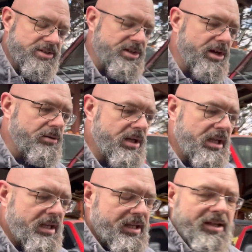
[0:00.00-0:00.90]
So
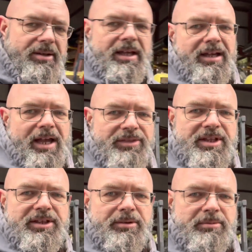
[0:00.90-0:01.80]
I
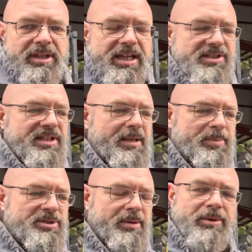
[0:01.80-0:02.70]
think the next step
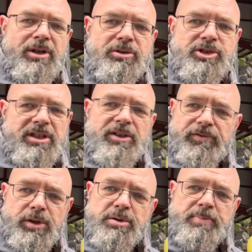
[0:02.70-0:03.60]
is I'm going to go check the
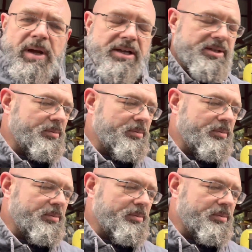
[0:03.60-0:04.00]
fuse box.